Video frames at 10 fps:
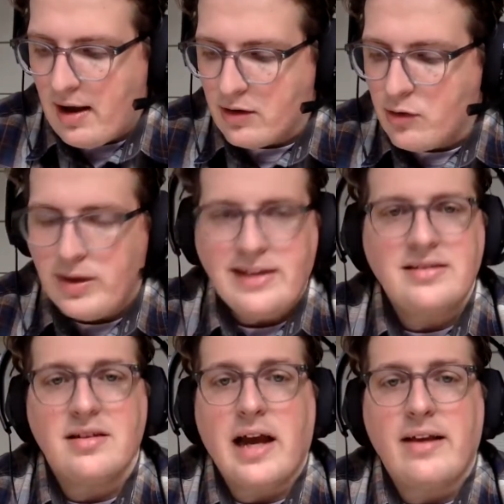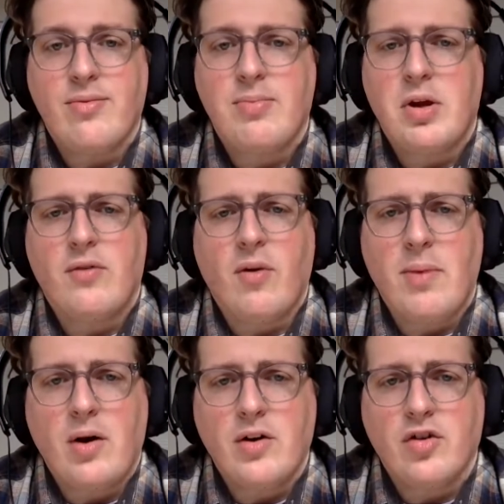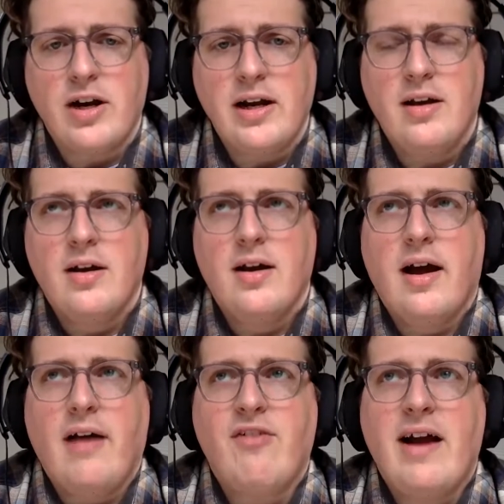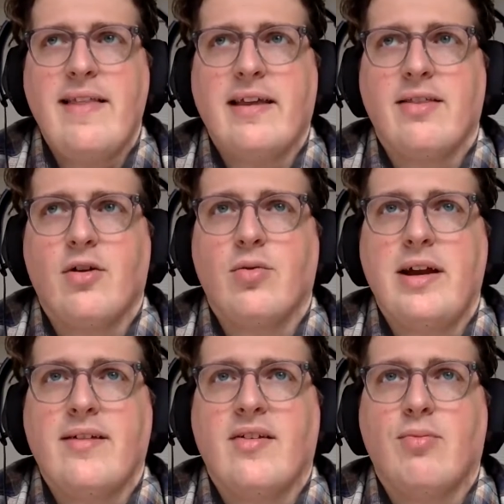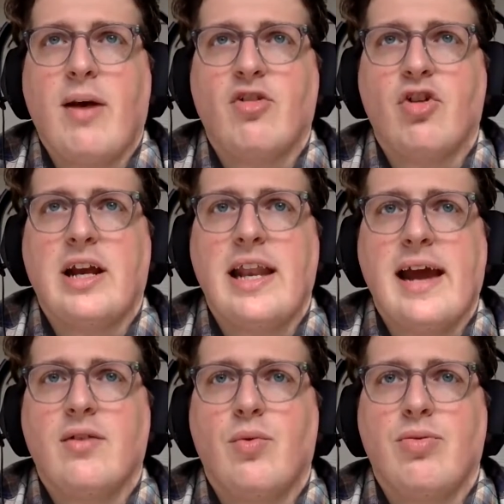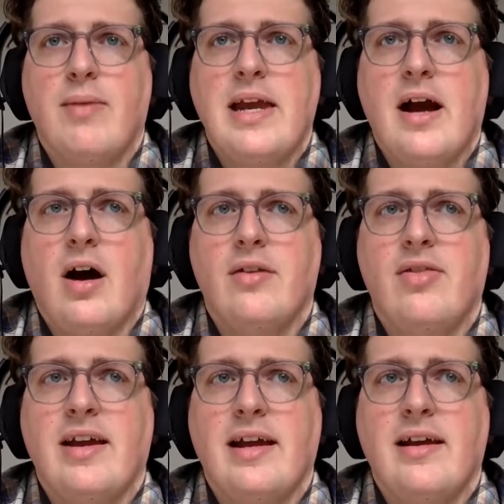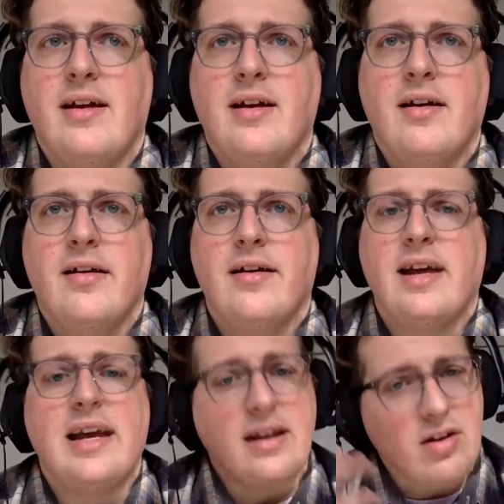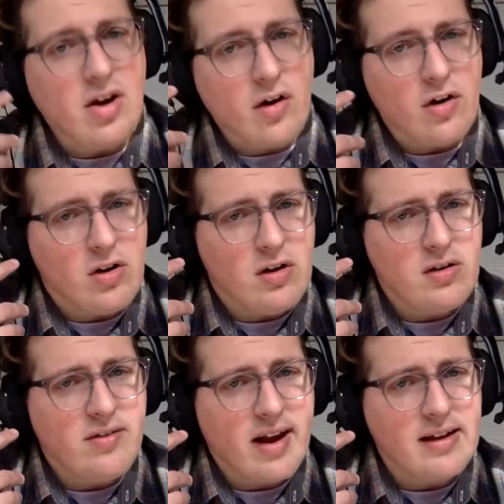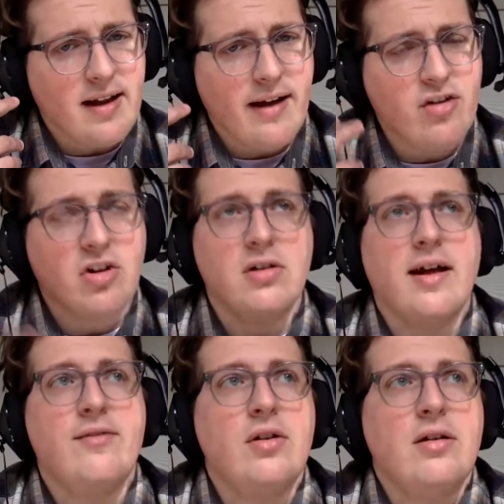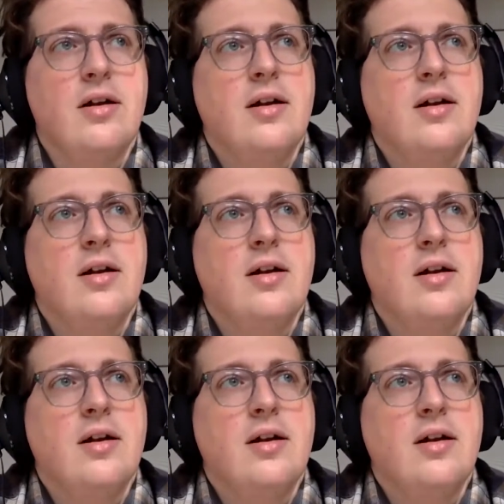Greece has beautiful poetry. I find that the Greeks especially connect with me on the internal psychological level.